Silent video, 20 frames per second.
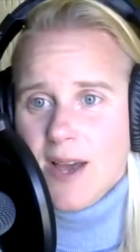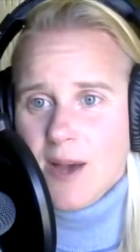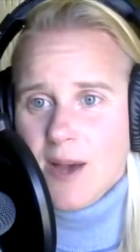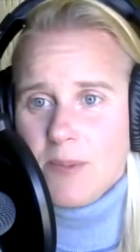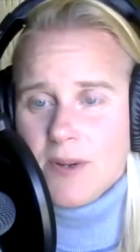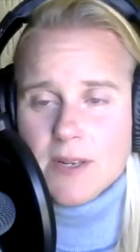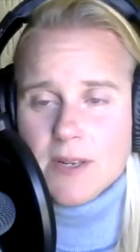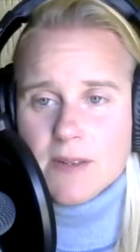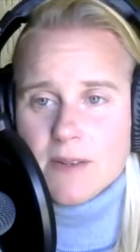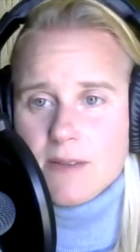
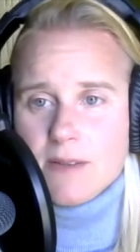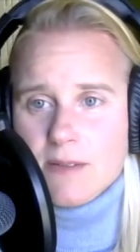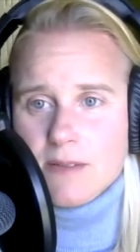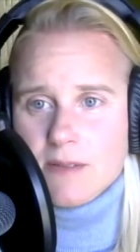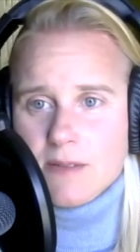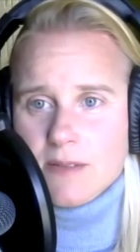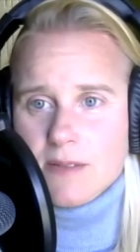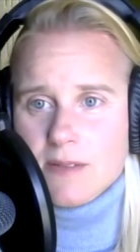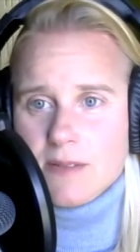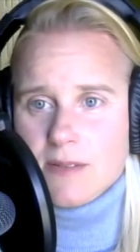But
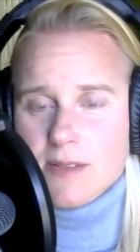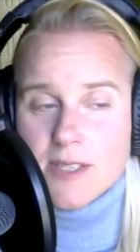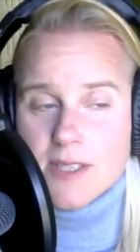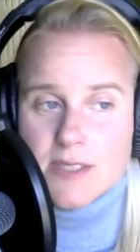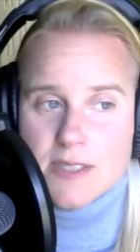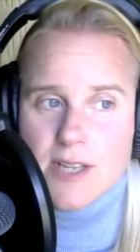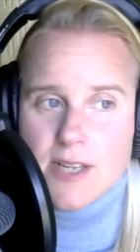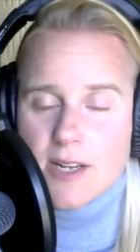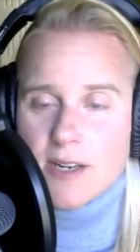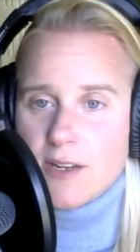
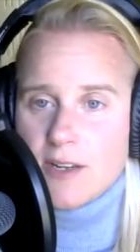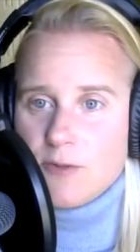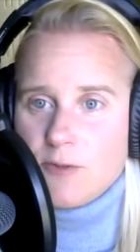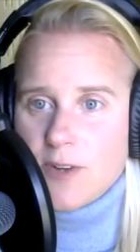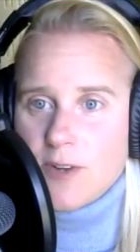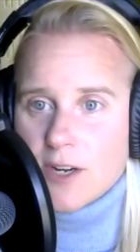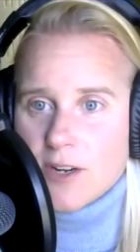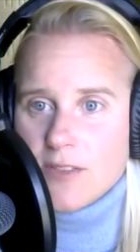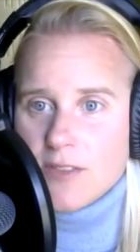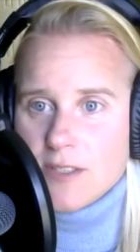it's not
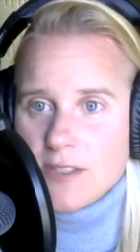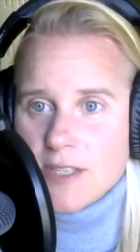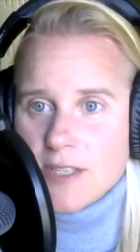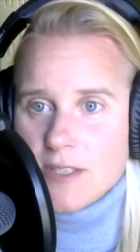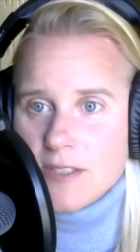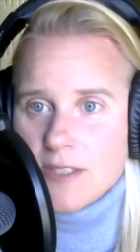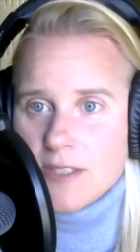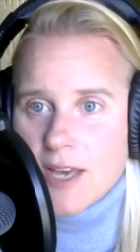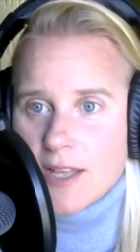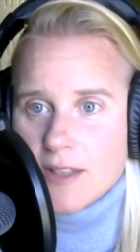unfair in the
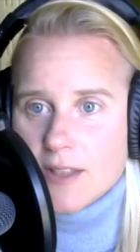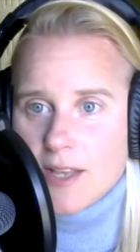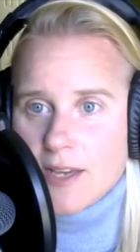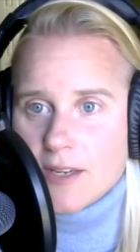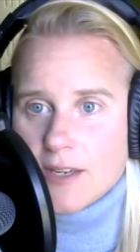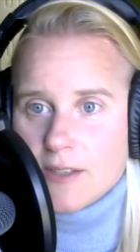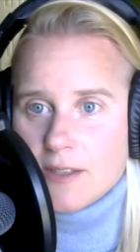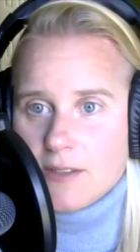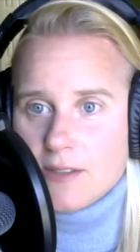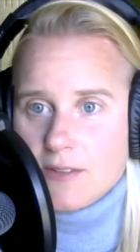sense that, like,